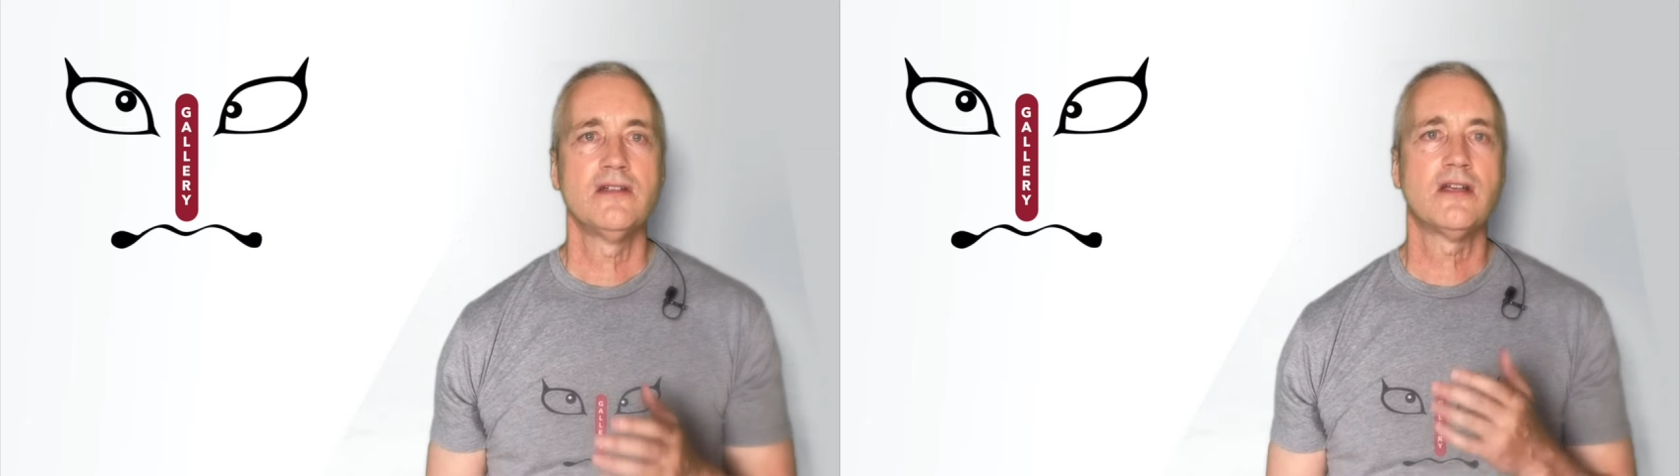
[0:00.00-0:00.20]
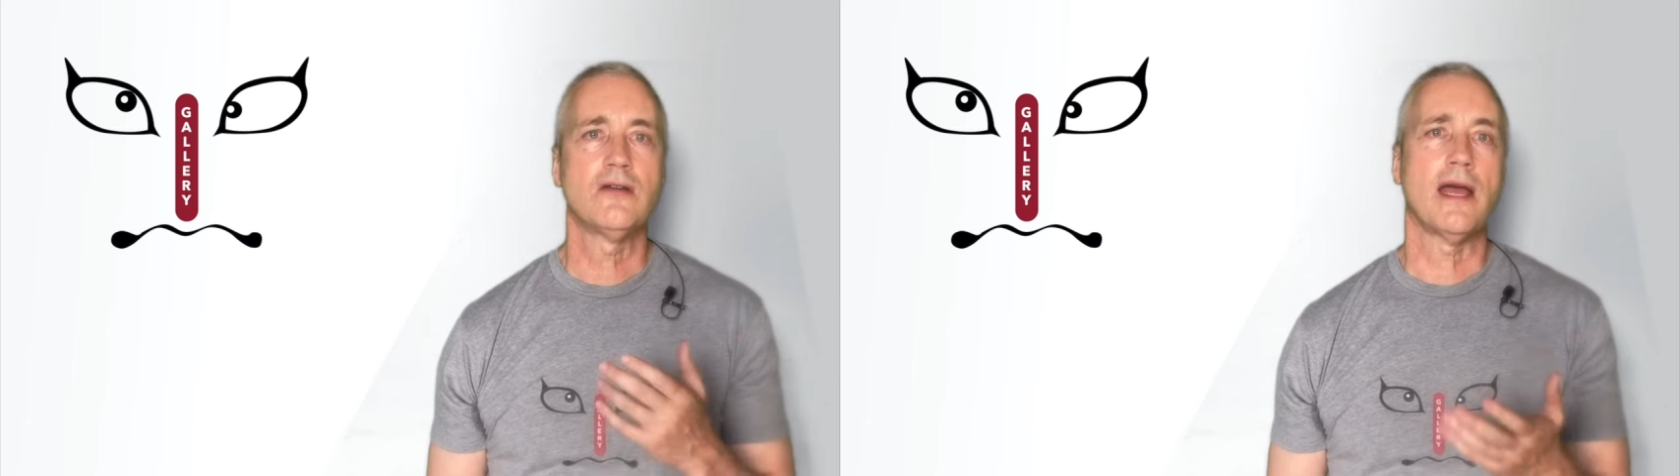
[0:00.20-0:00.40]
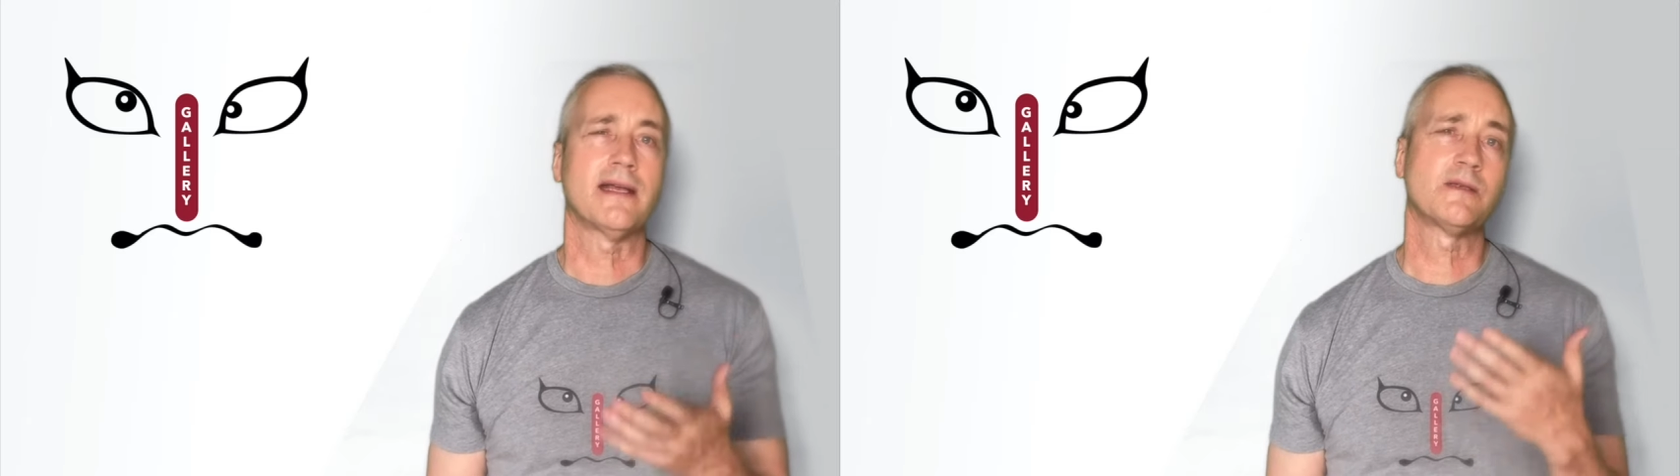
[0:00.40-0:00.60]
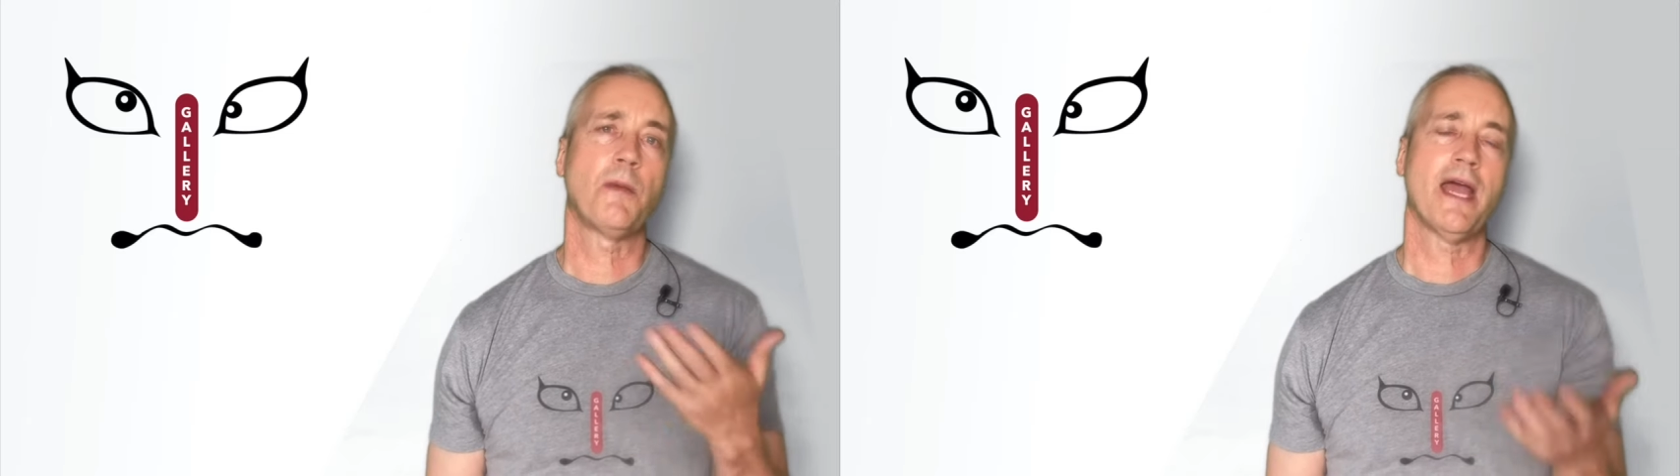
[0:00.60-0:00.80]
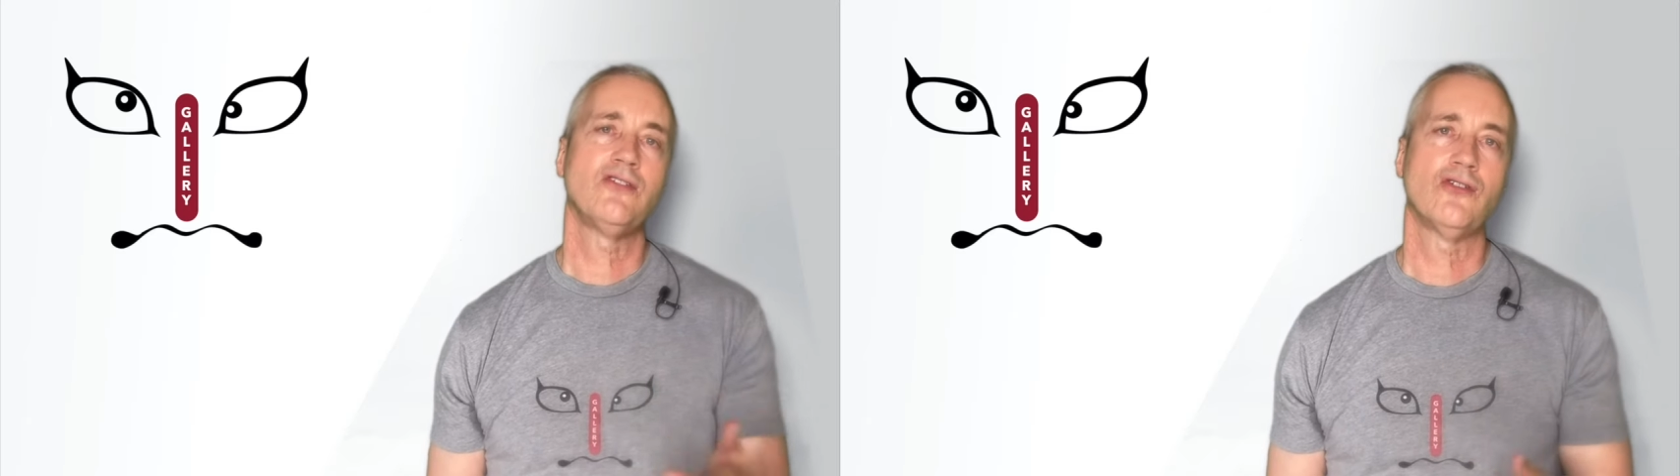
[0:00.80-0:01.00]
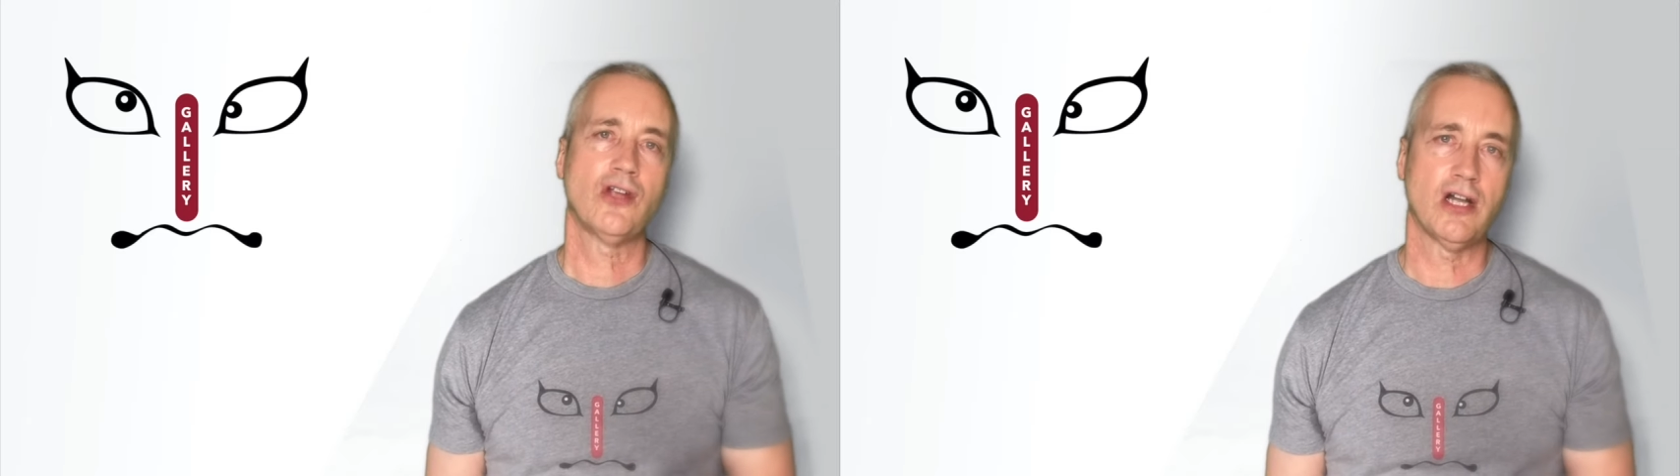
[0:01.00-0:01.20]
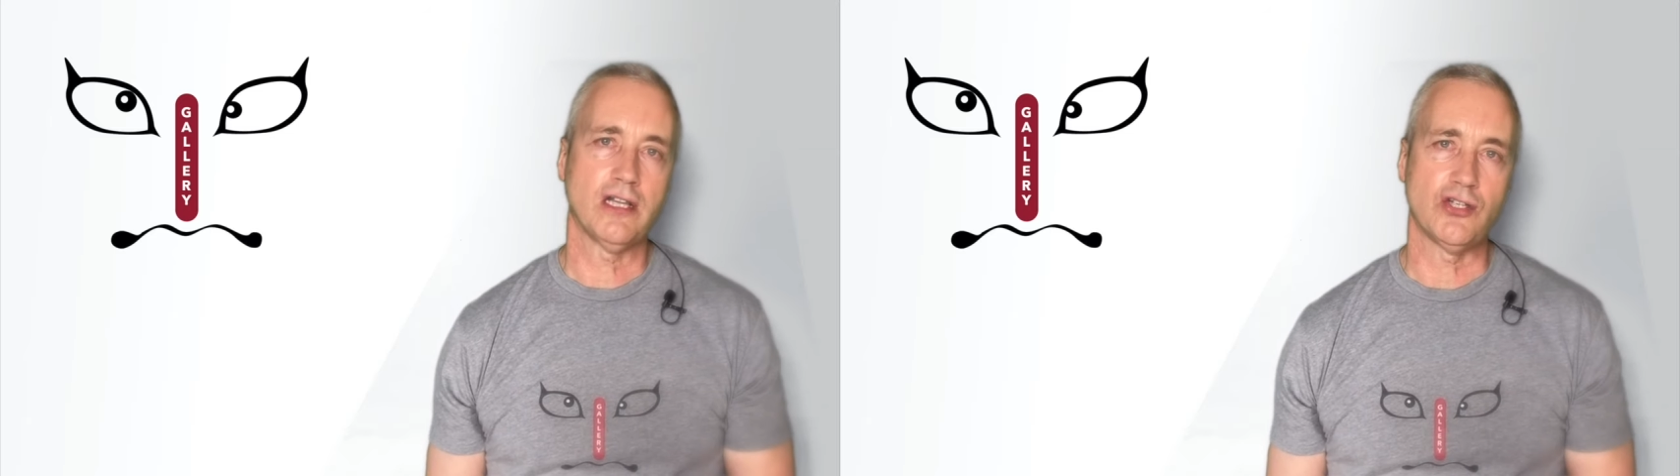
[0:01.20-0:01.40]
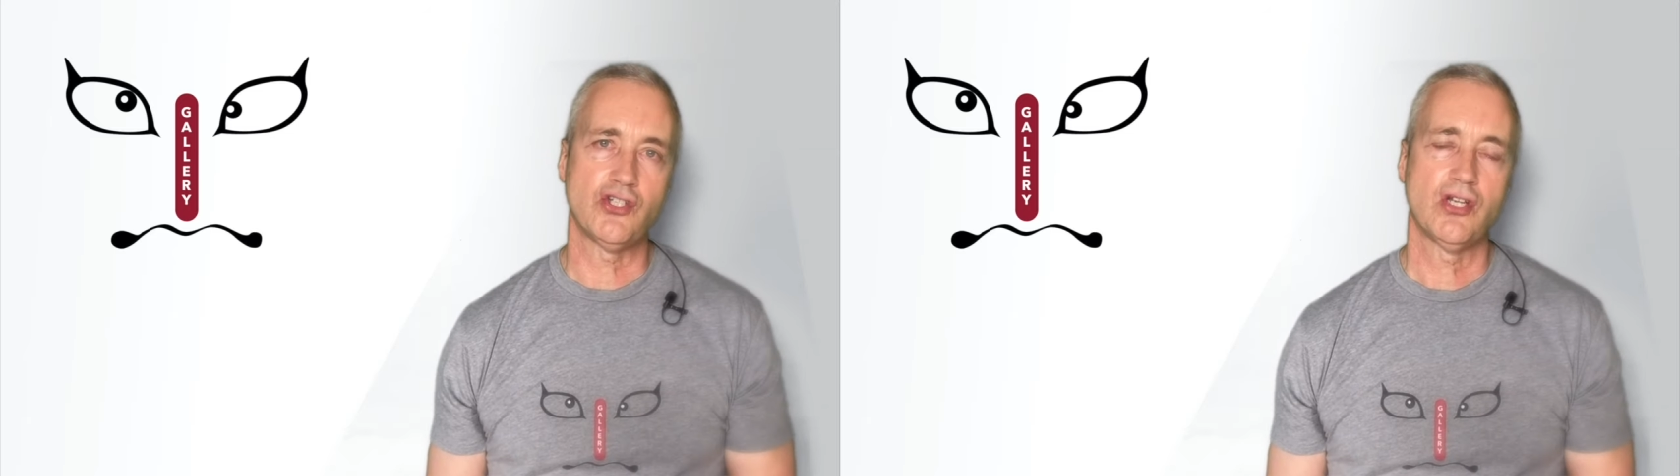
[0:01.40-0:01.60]
to expand your
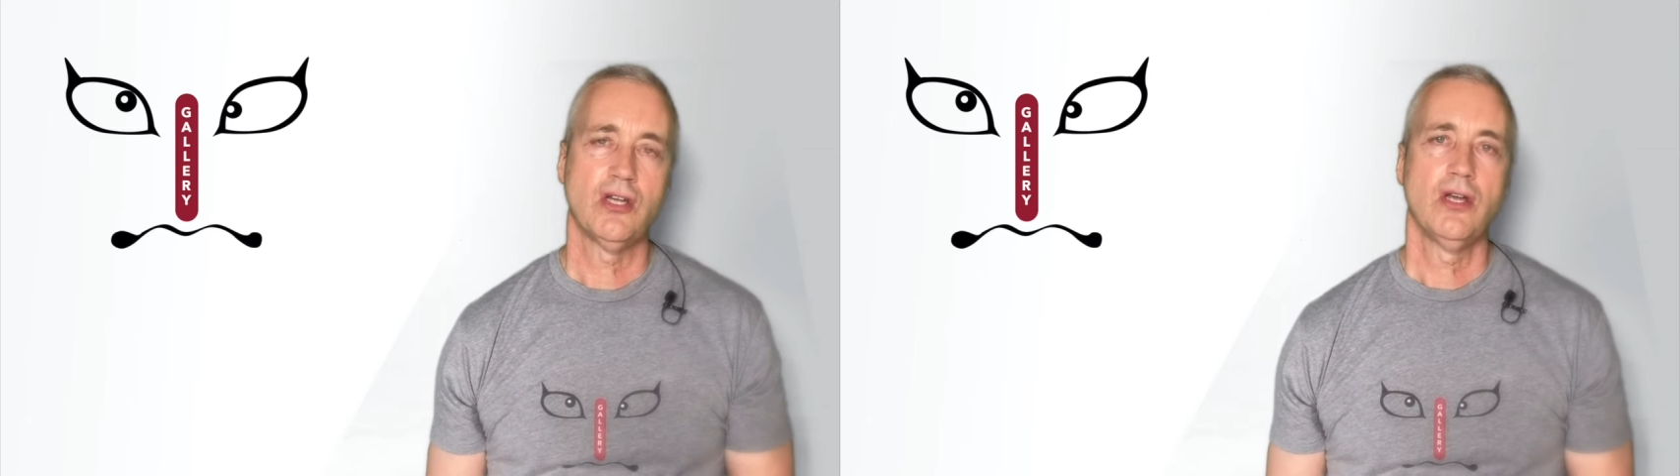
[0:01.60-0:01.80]
knowledge.